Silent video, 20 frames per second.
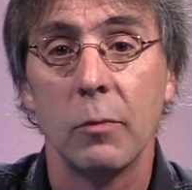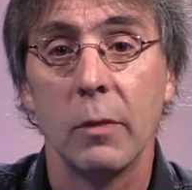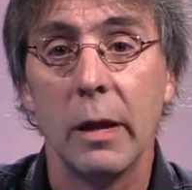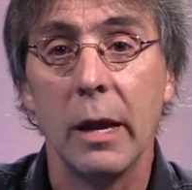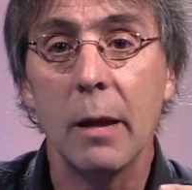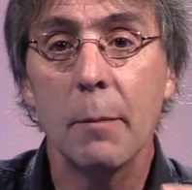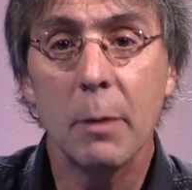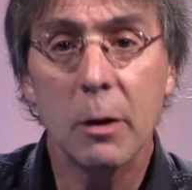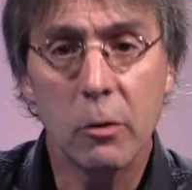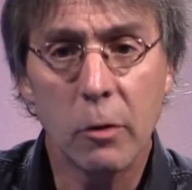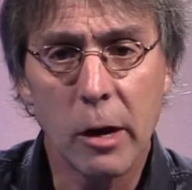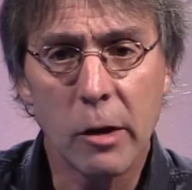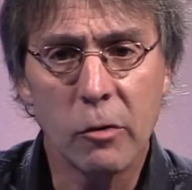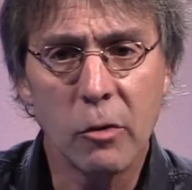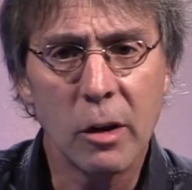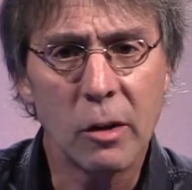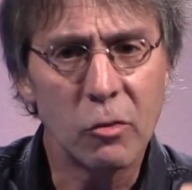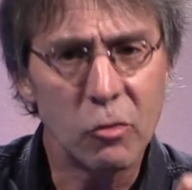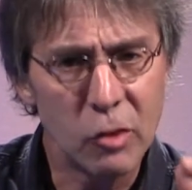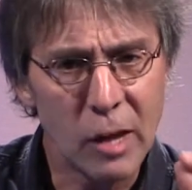
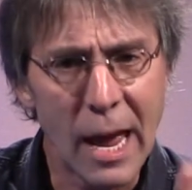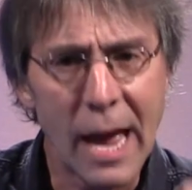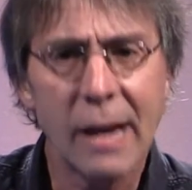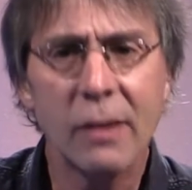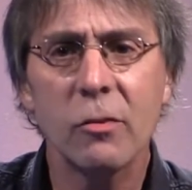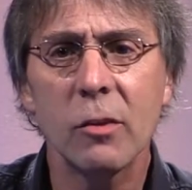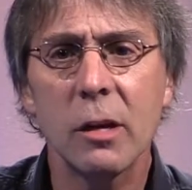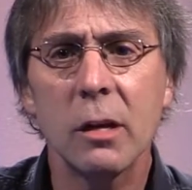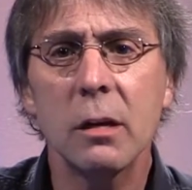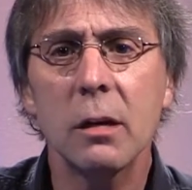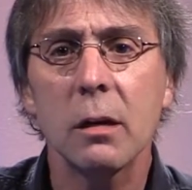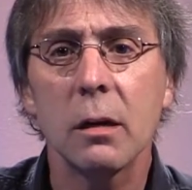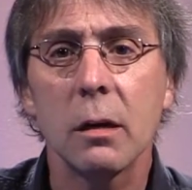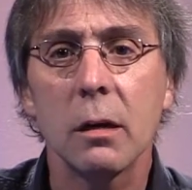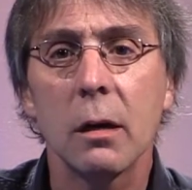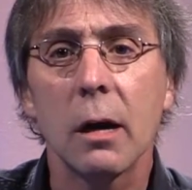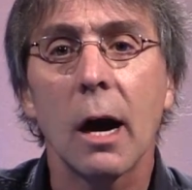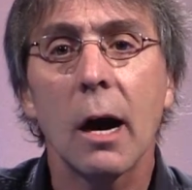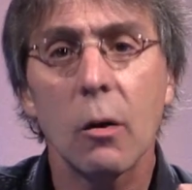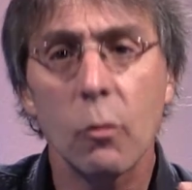Immigration is taxing
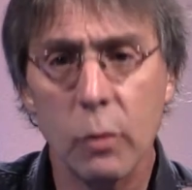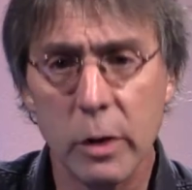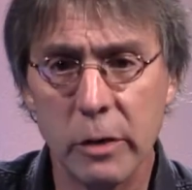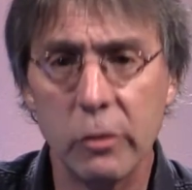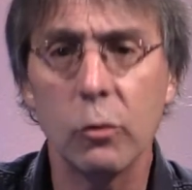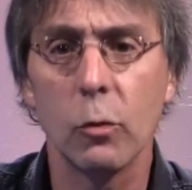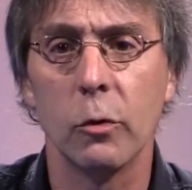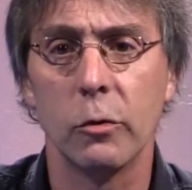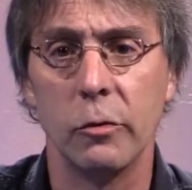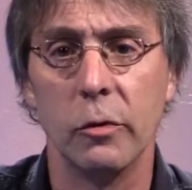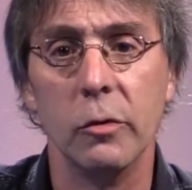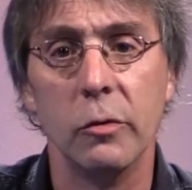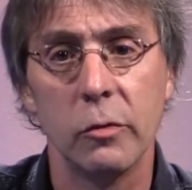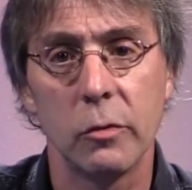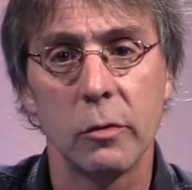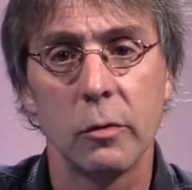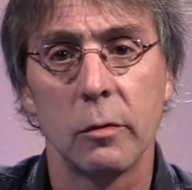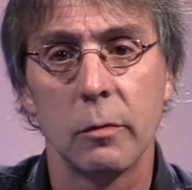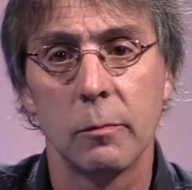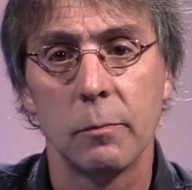our resources.
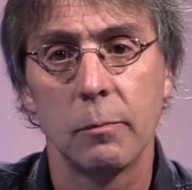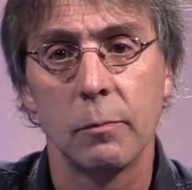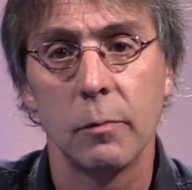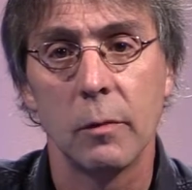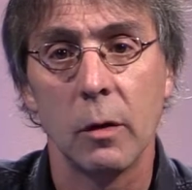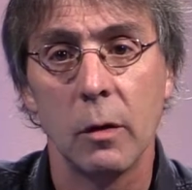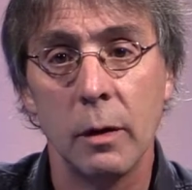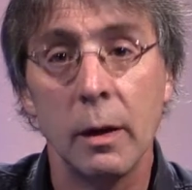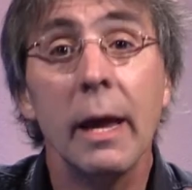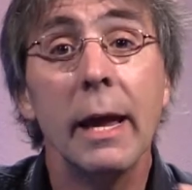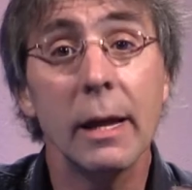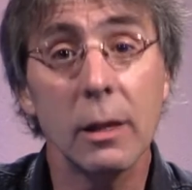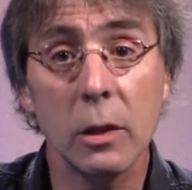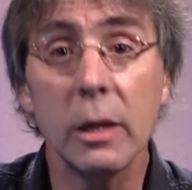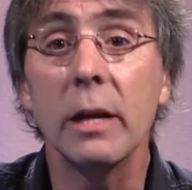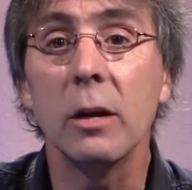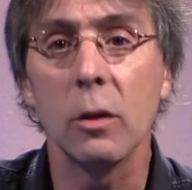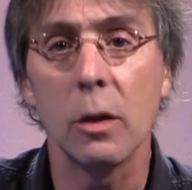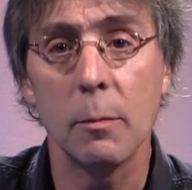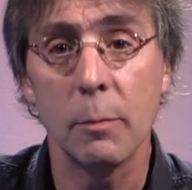
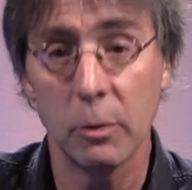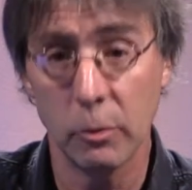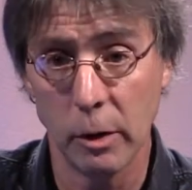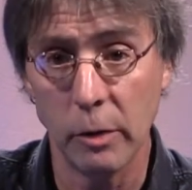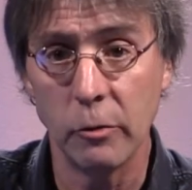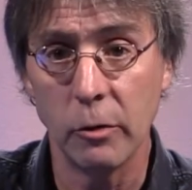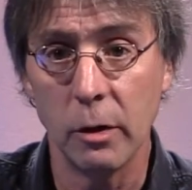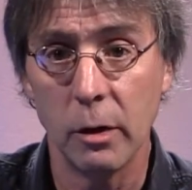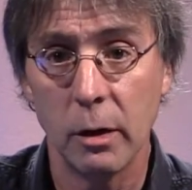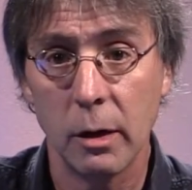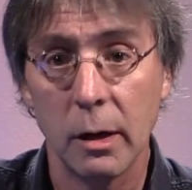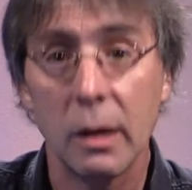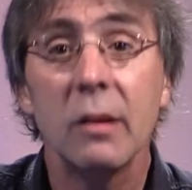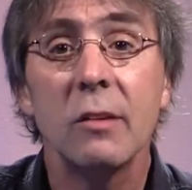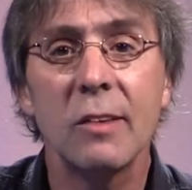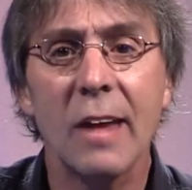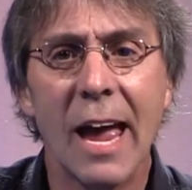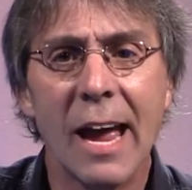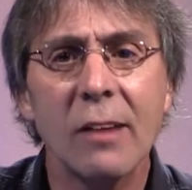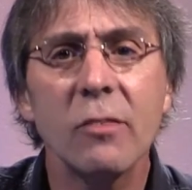illegal immigration,
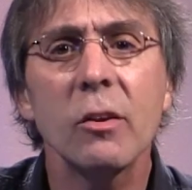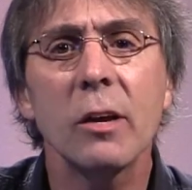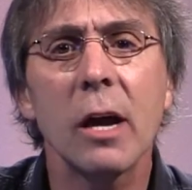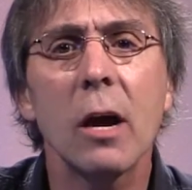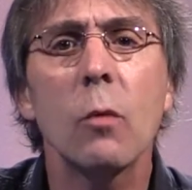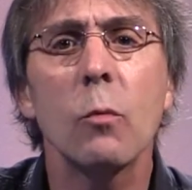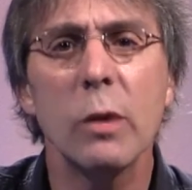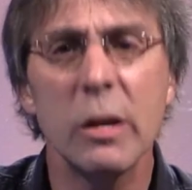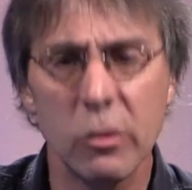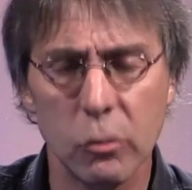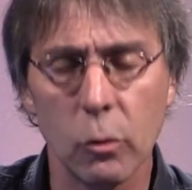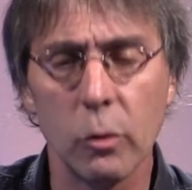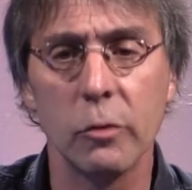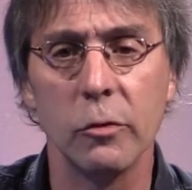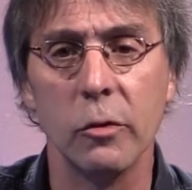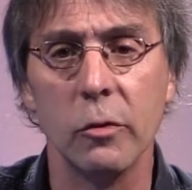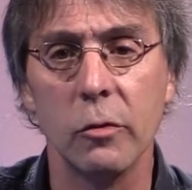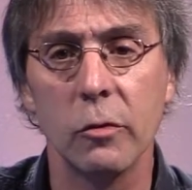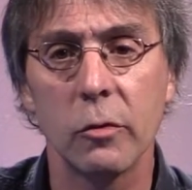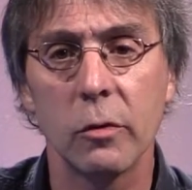taxing our
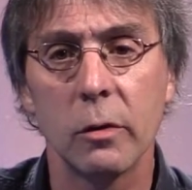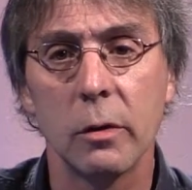resources.